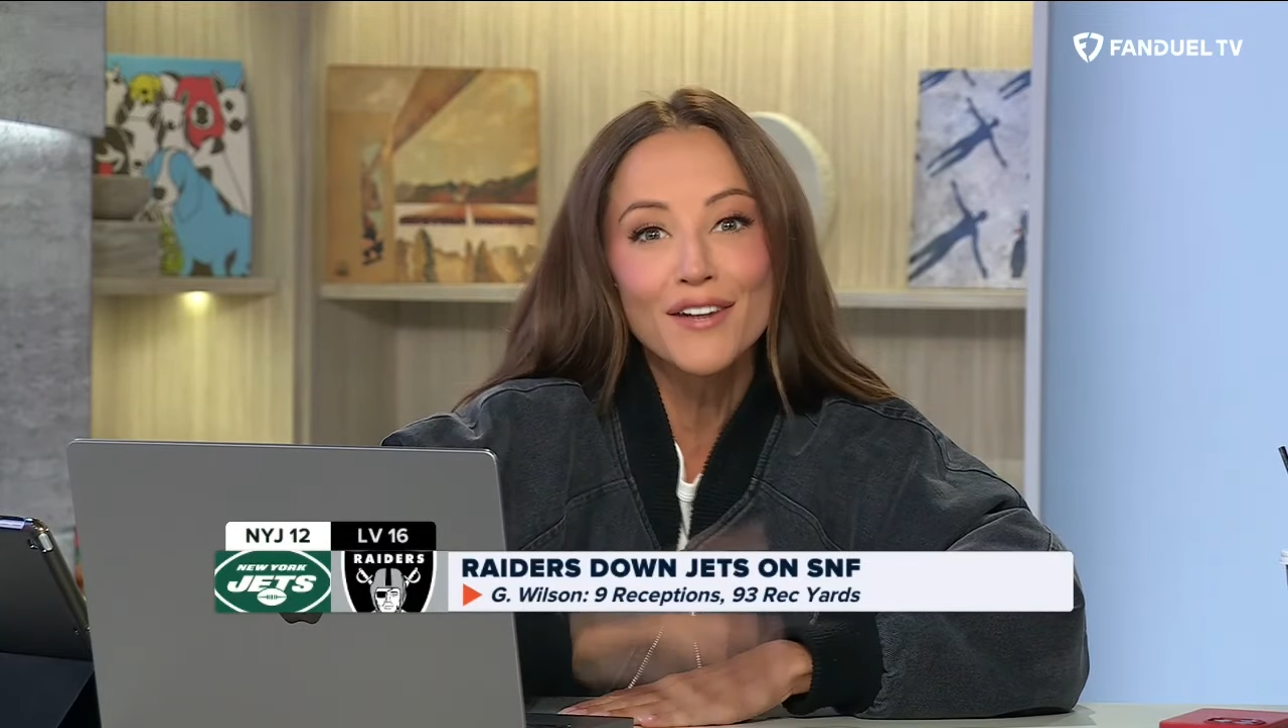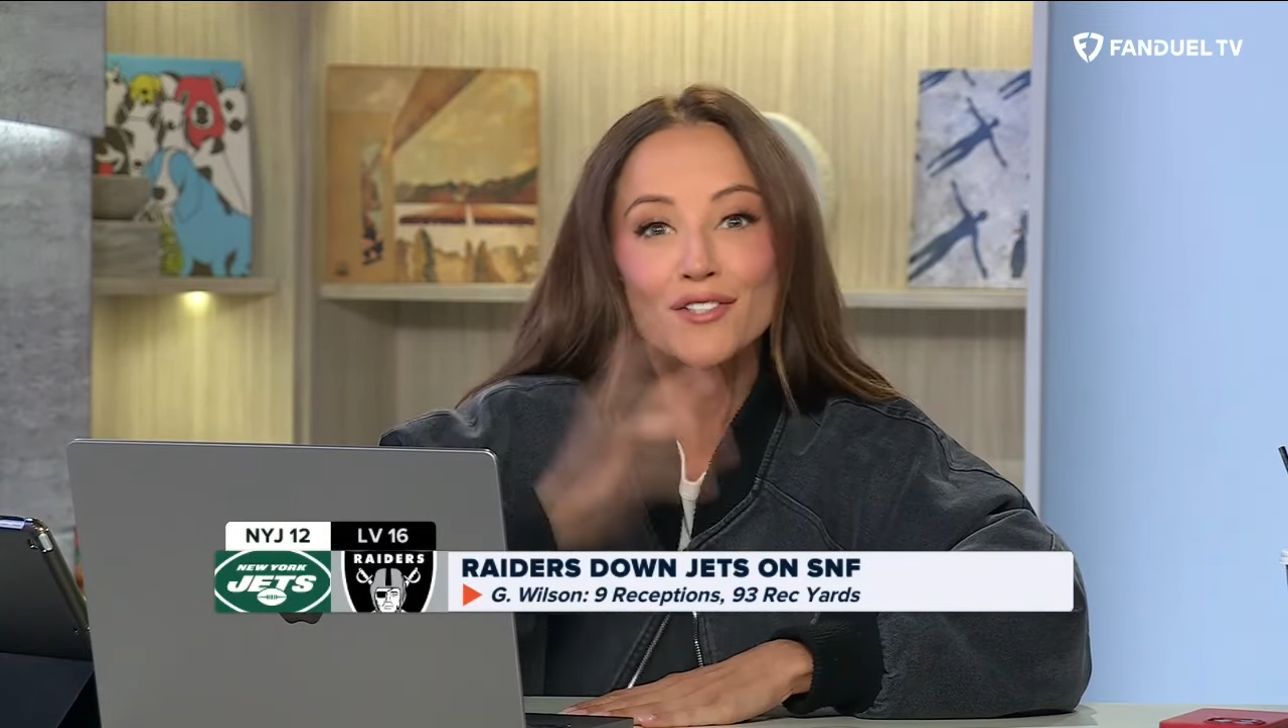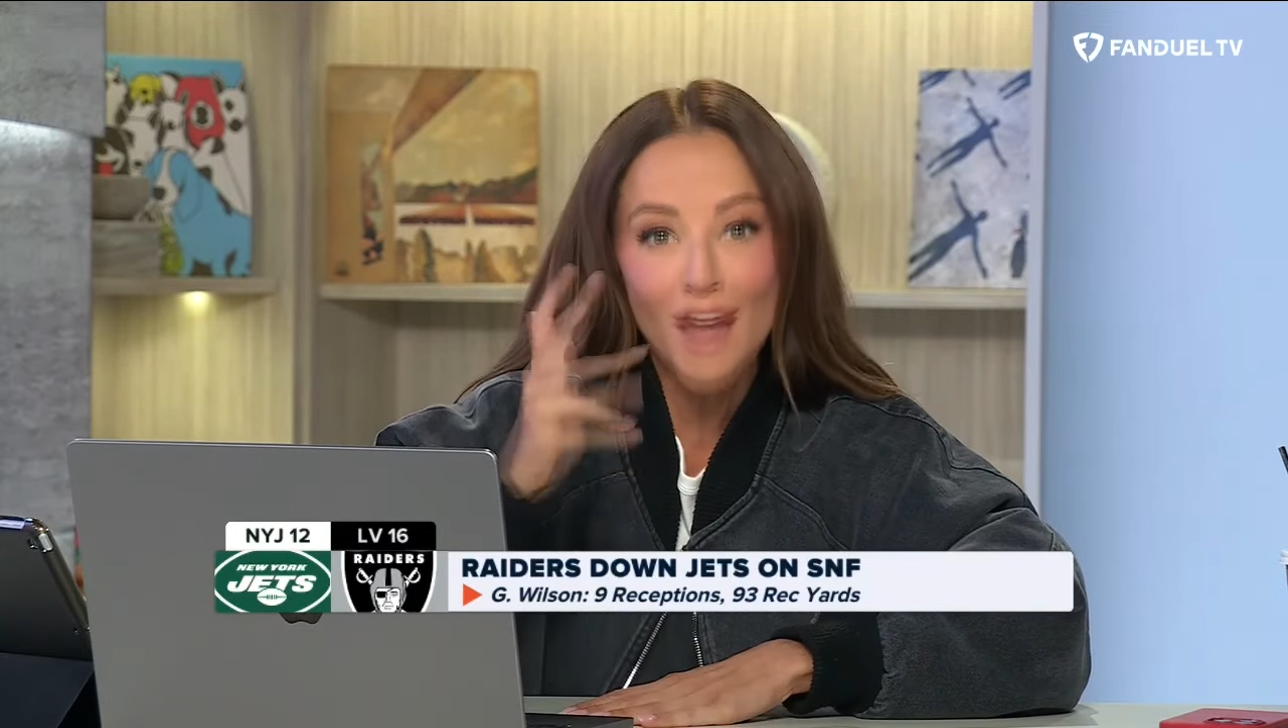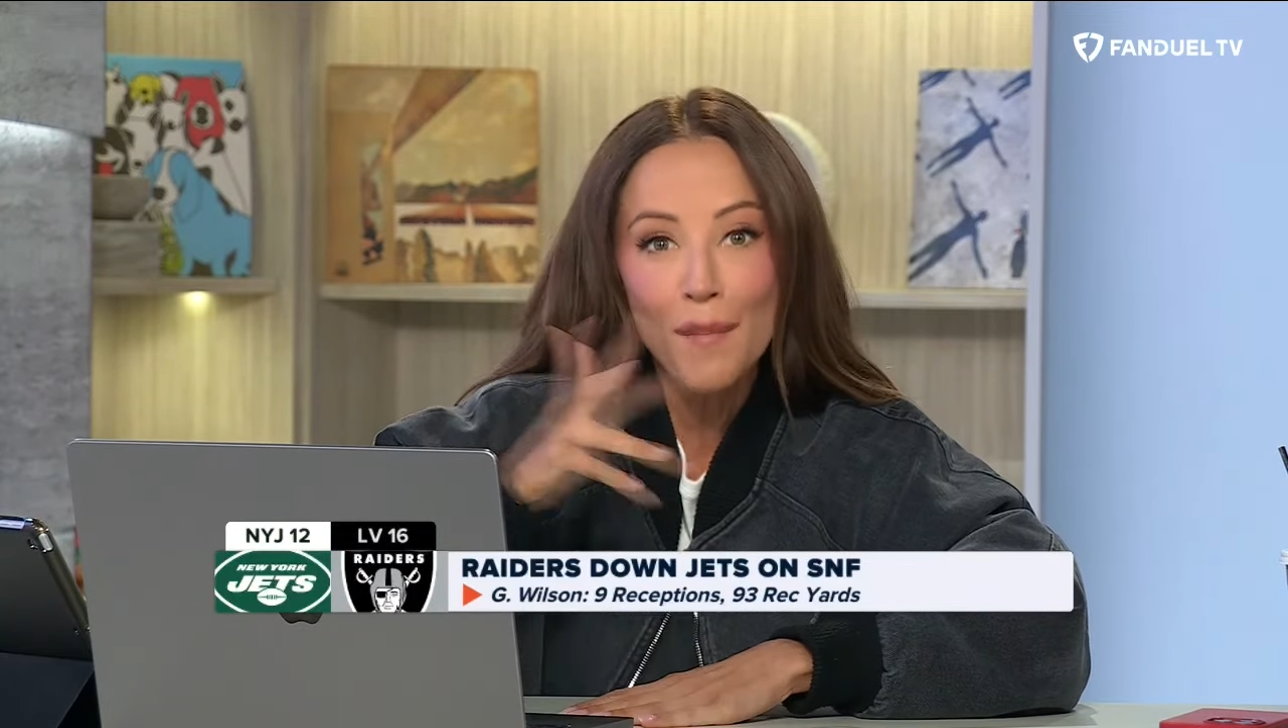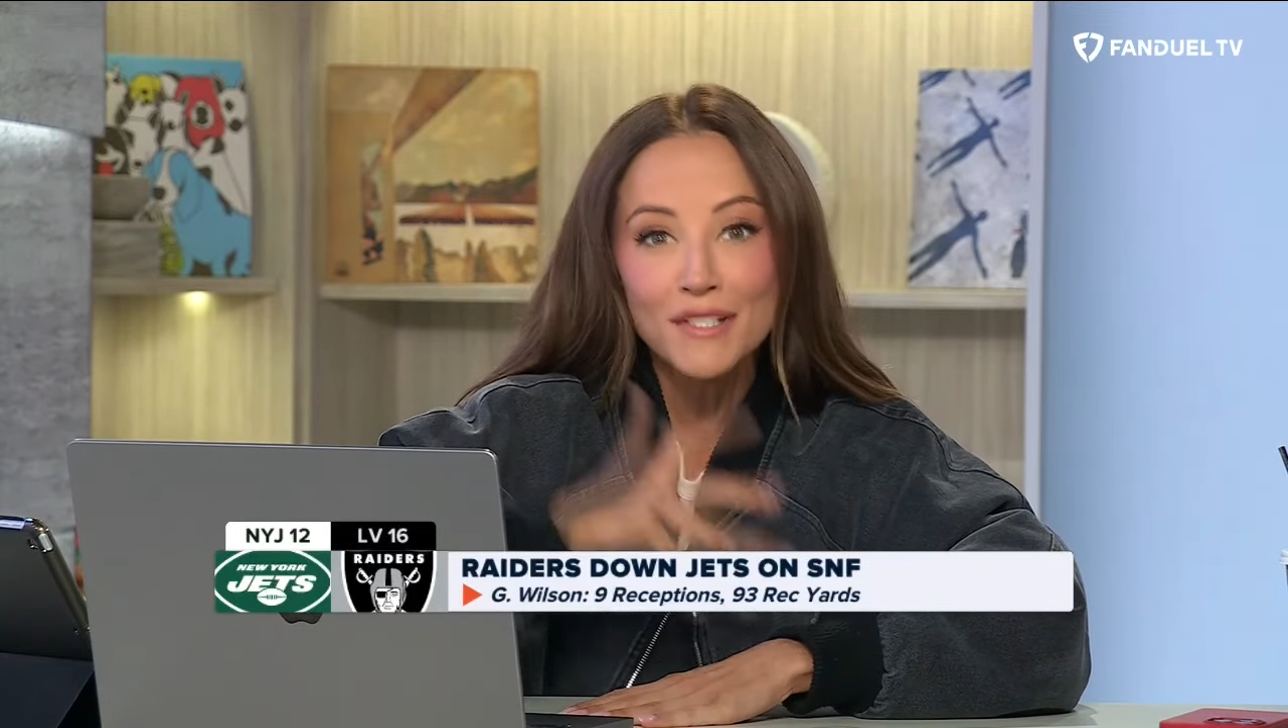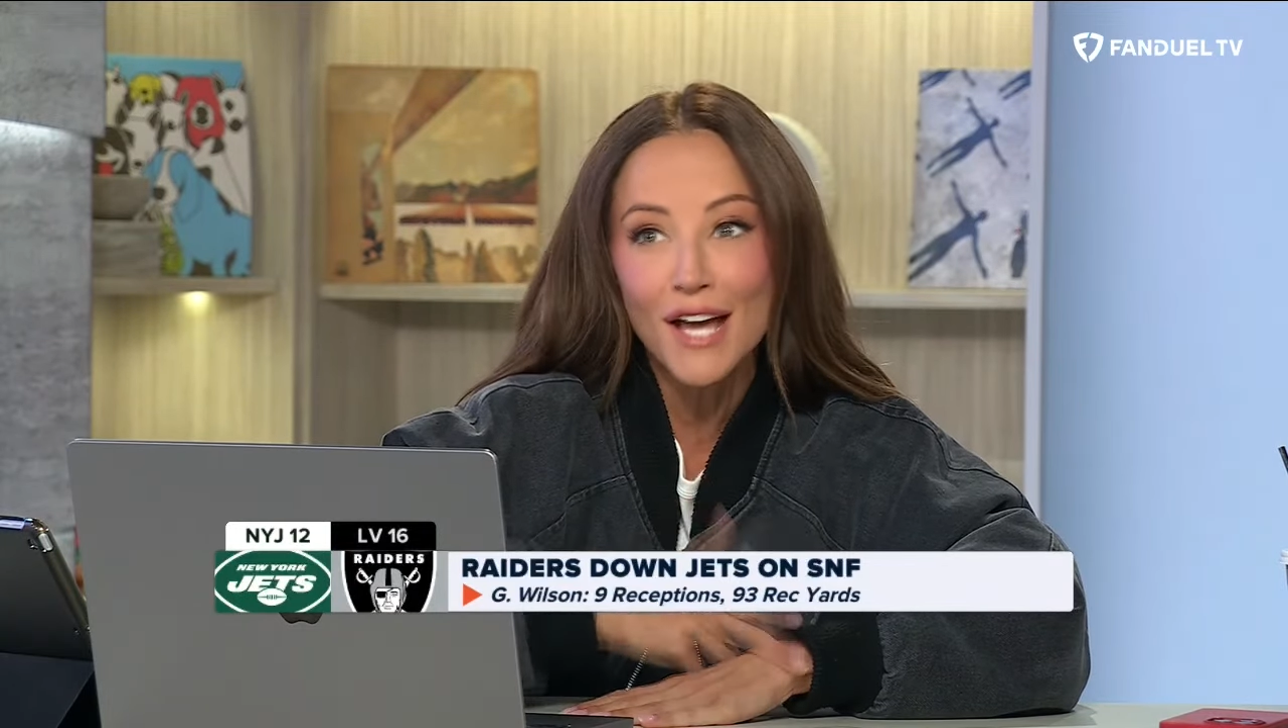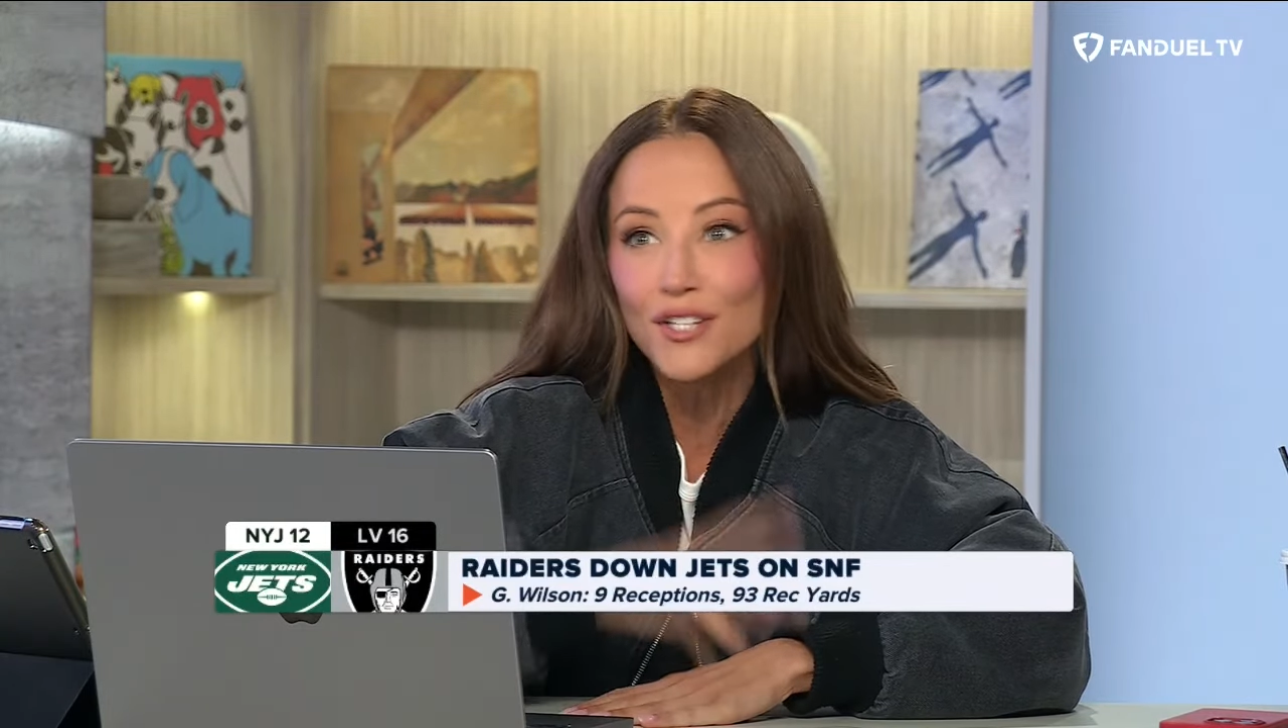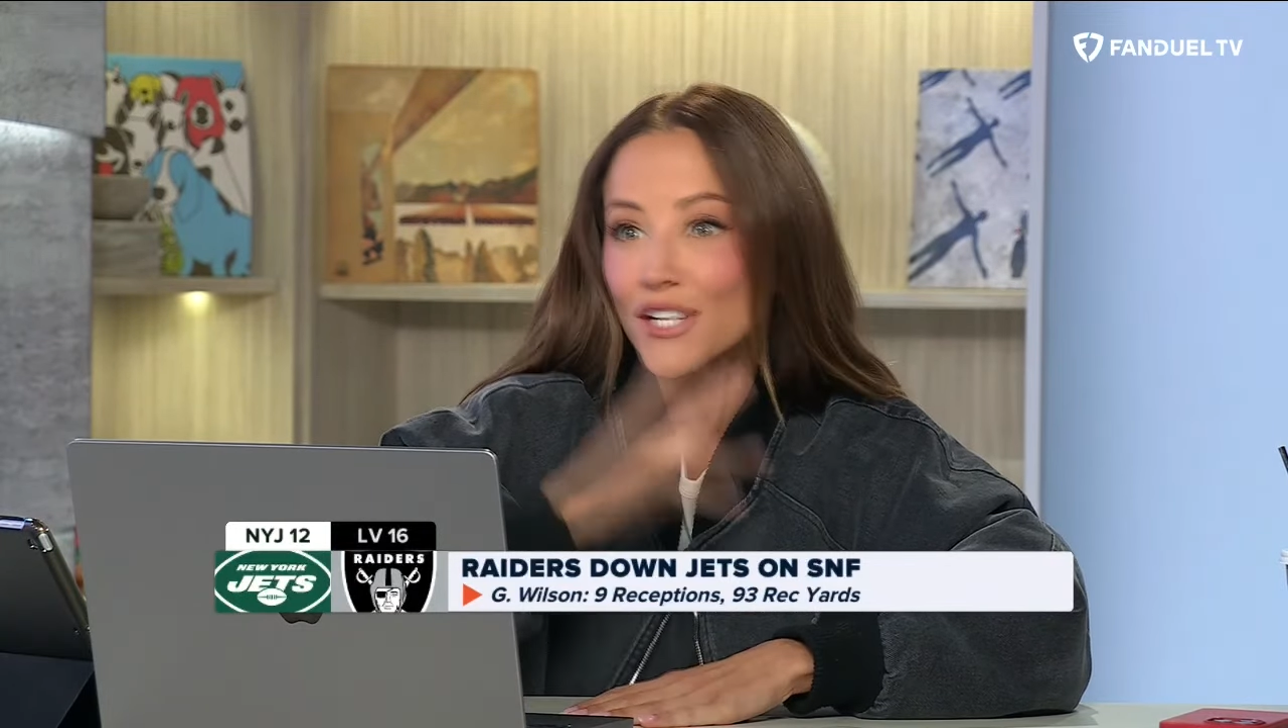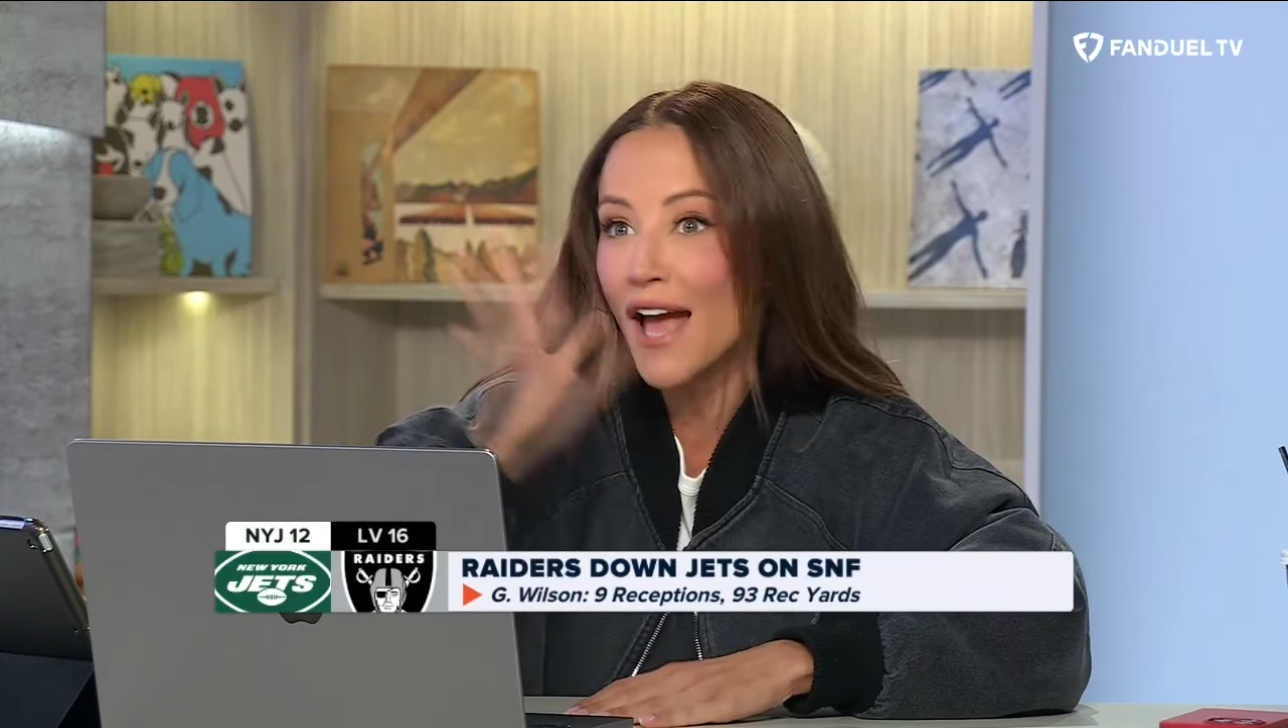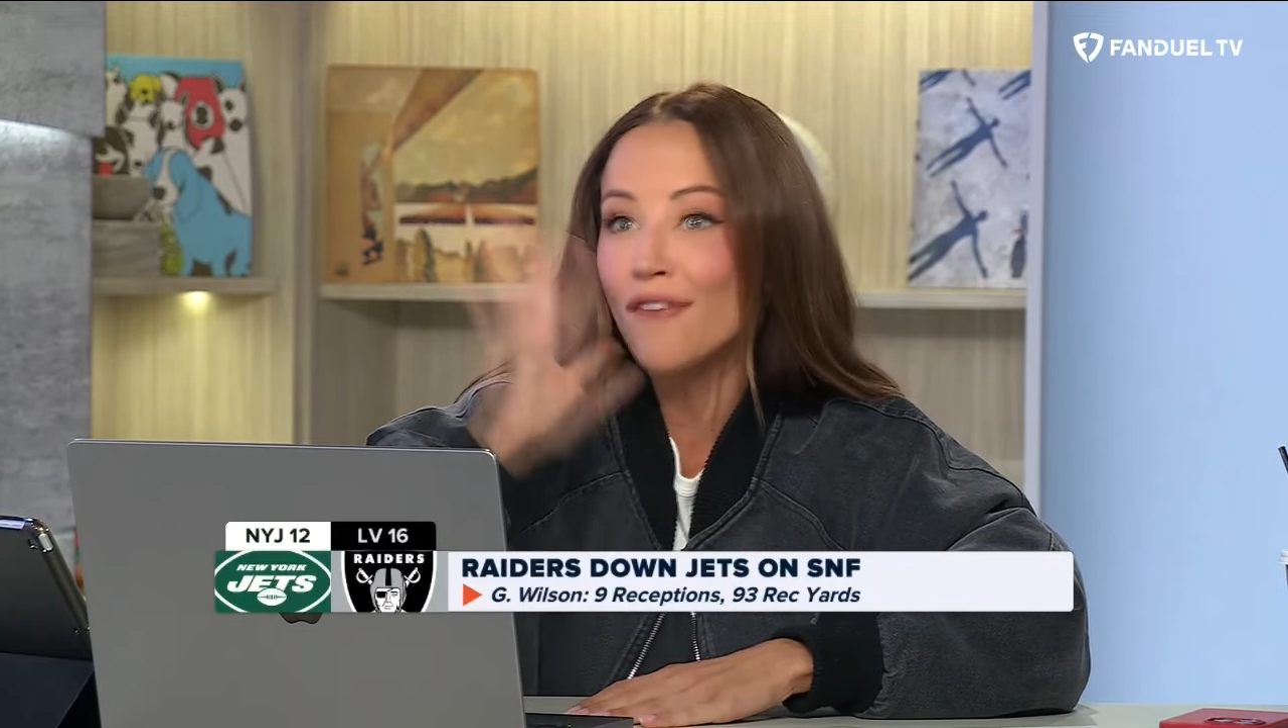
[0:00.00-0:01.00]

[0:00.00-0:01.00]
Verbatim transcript: You're sabotaging